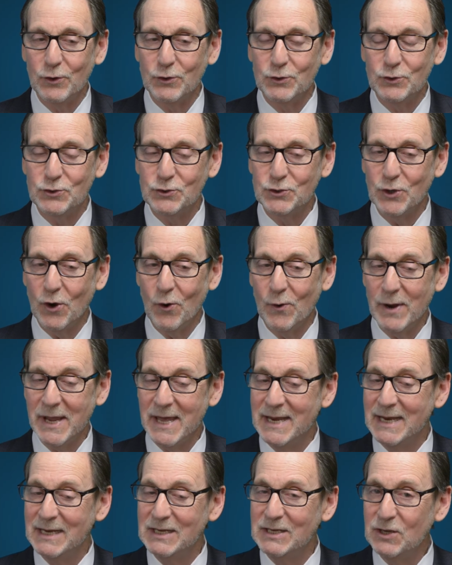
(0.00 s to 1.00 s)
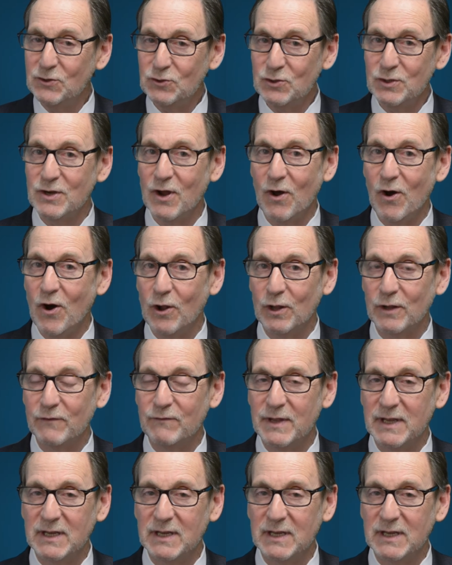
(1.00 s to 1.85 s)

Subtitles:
So in addition to all of